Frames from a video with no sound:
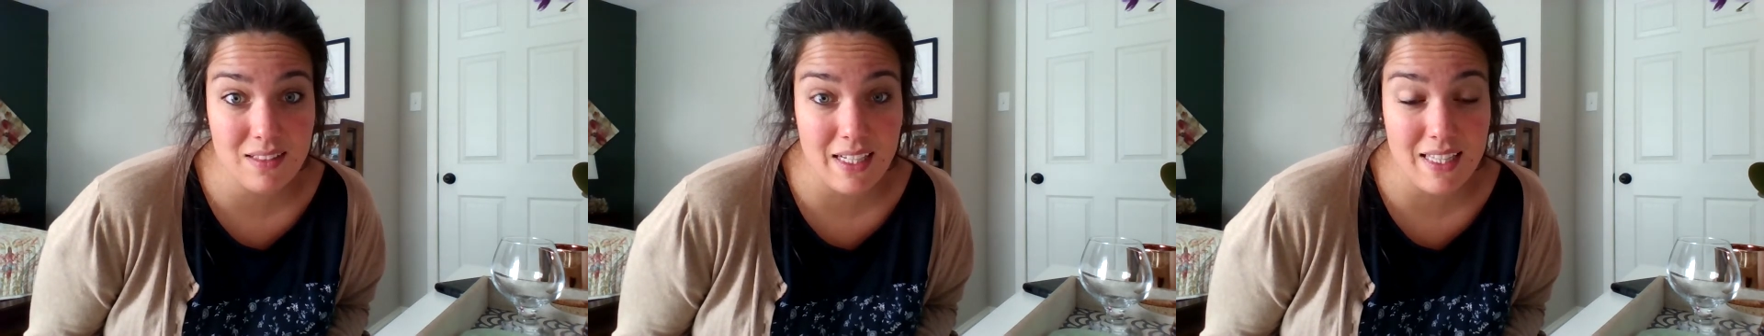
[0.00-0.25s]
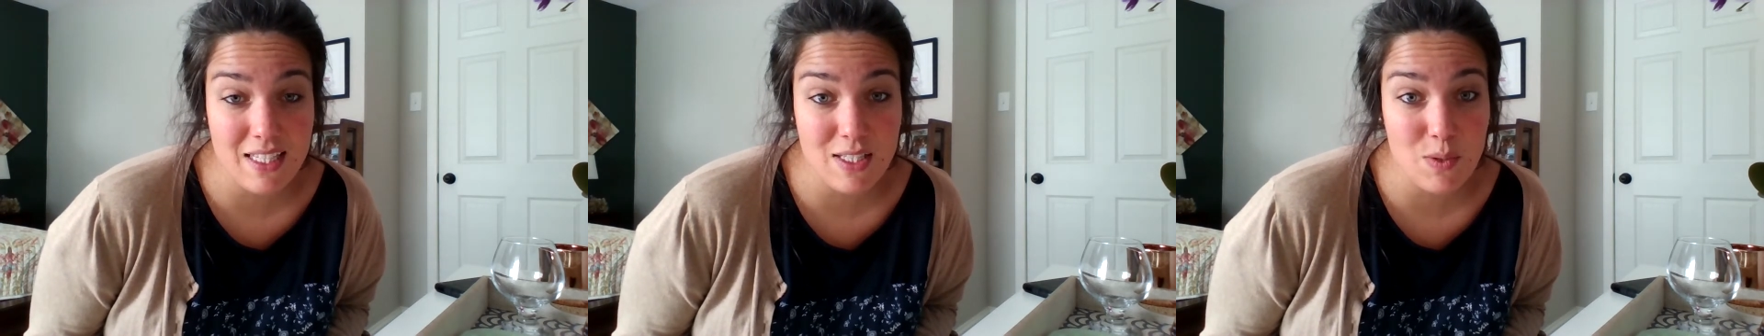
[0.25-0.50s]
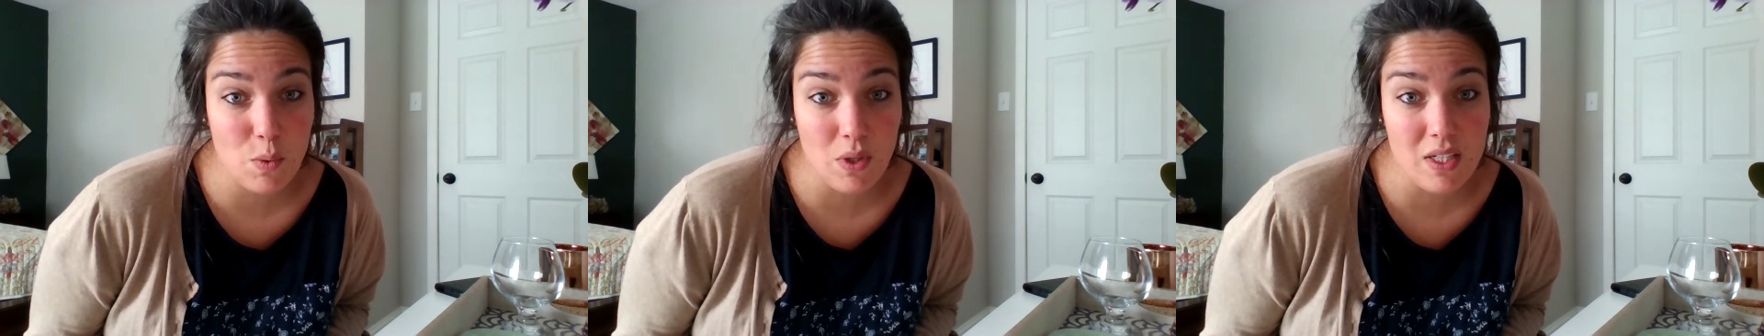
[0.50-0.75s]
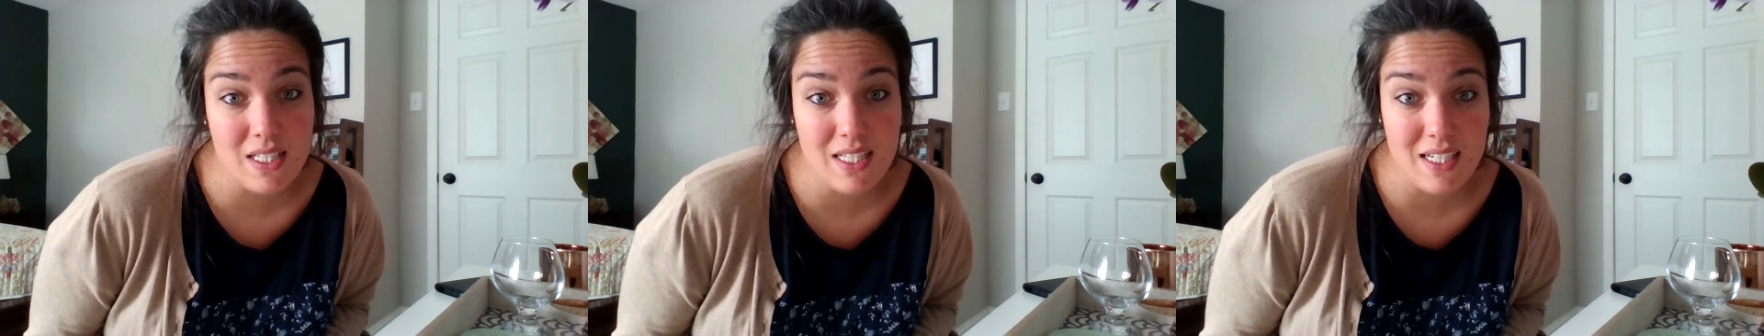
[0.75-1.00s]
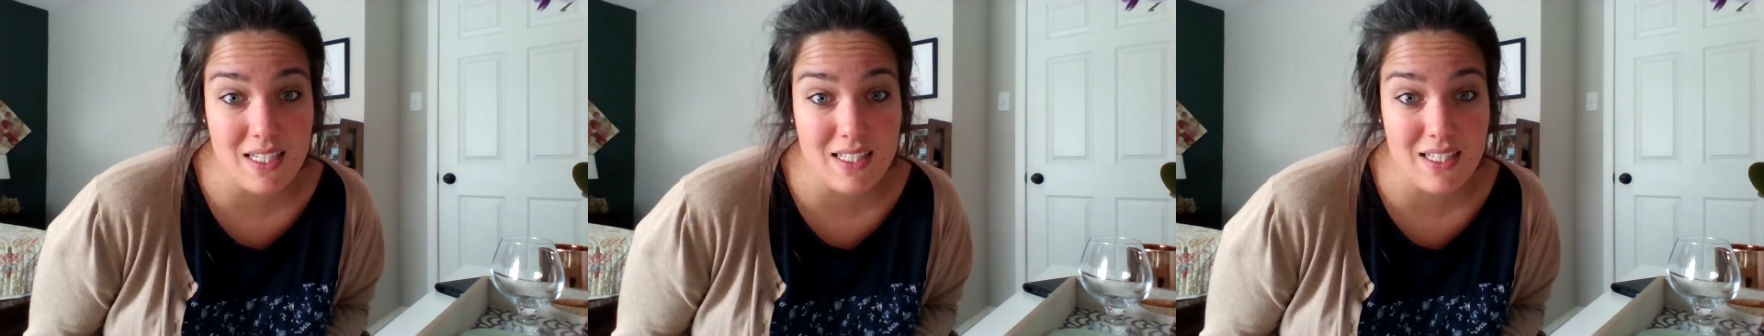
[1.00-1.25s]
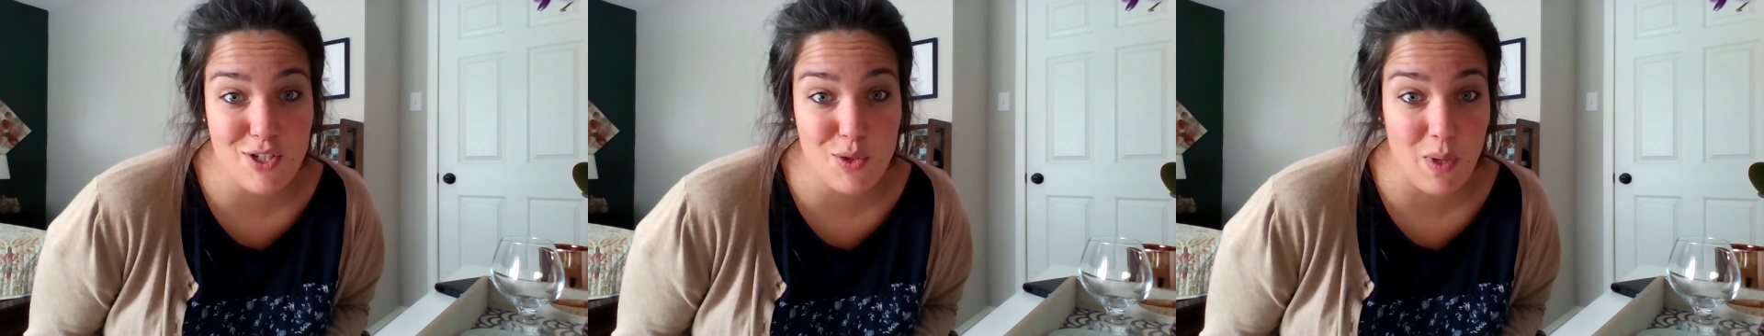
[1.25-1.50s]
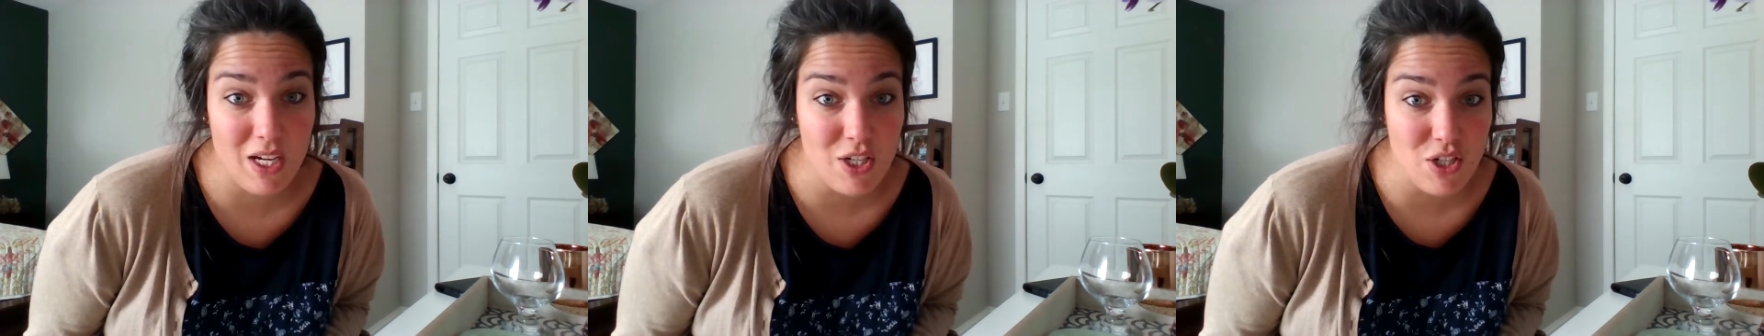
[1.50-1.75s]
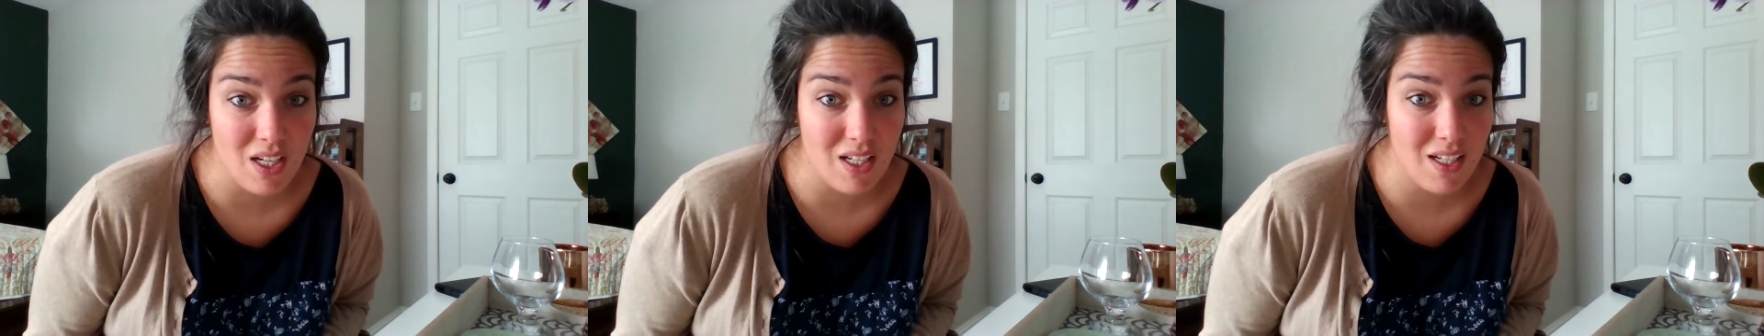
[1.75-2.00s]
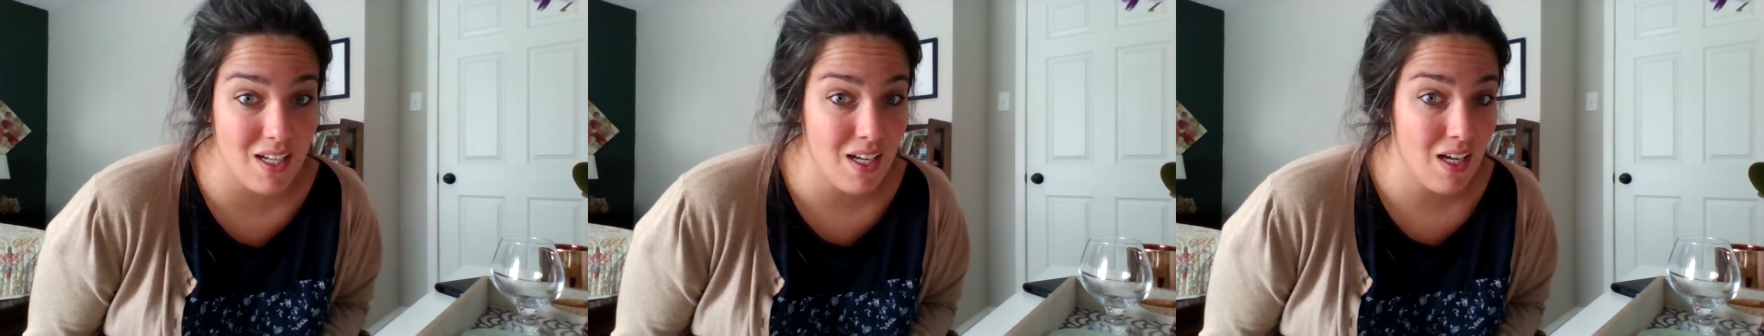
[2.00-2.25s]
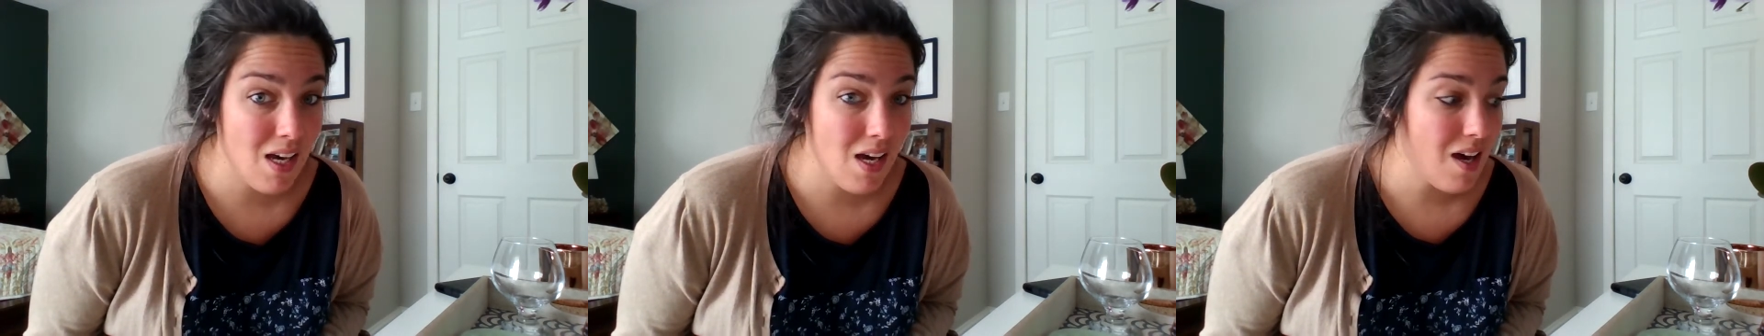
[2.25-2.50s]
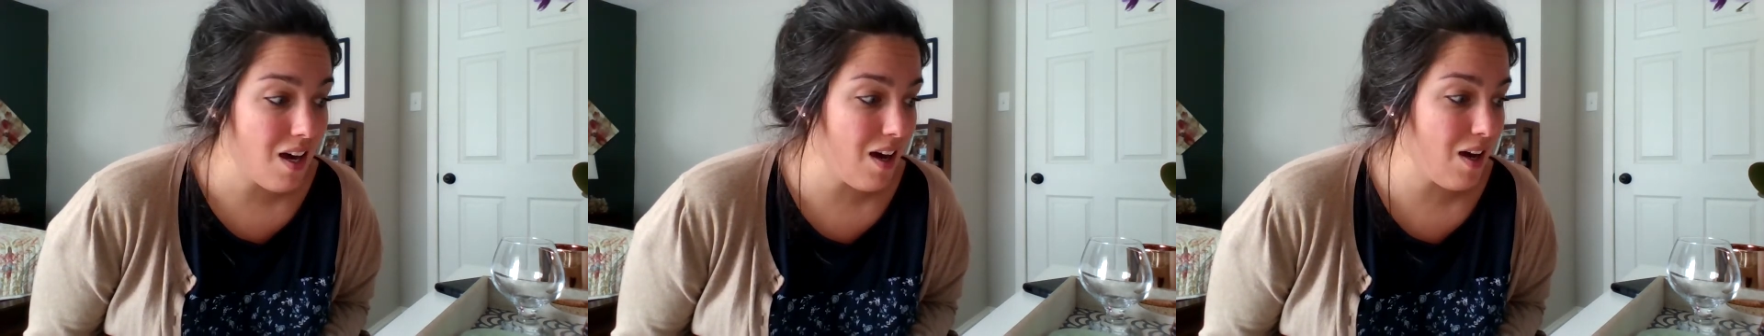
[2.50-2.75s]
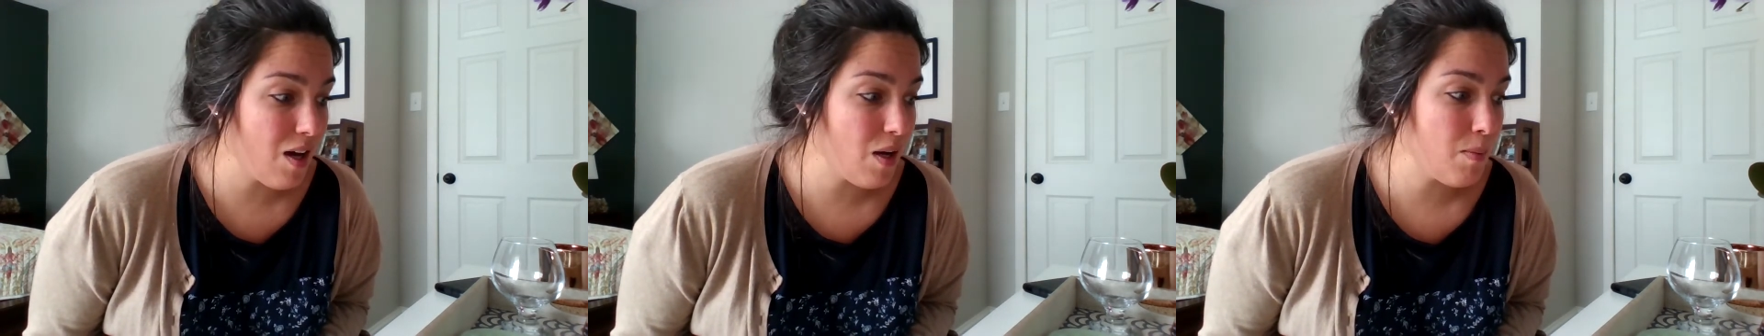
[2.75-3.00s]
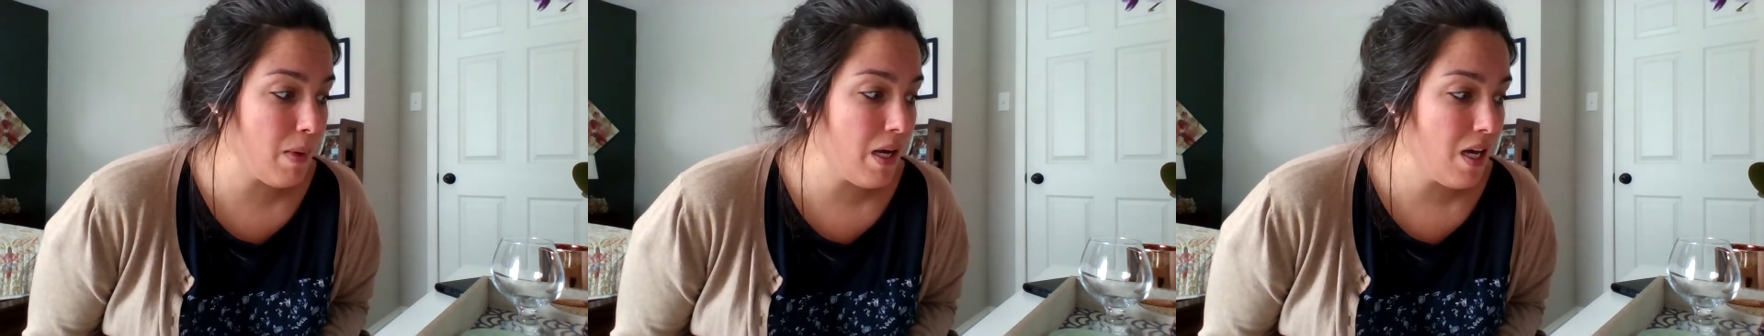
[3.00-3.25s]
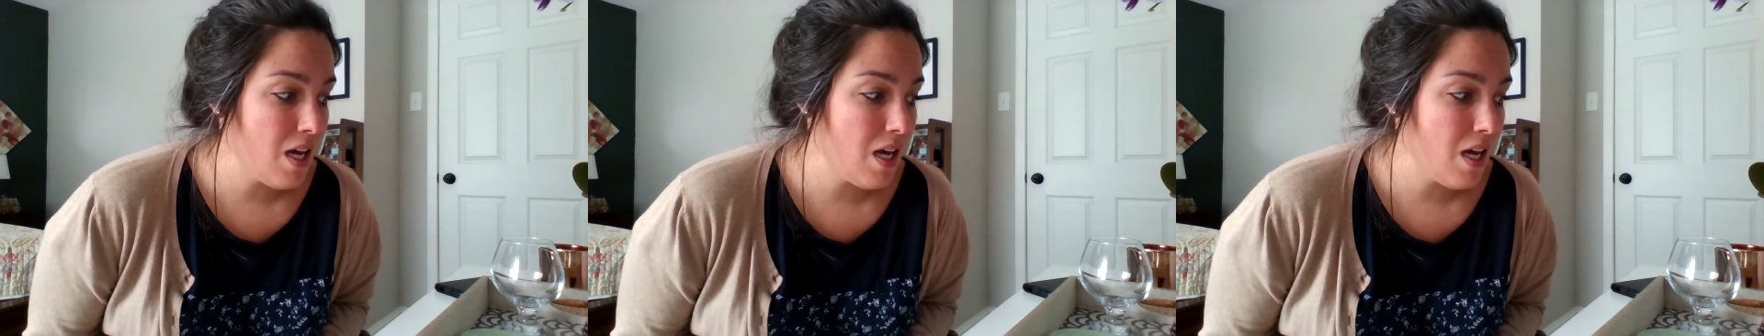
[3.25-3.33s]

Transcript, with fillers: like this quarantine situation, um,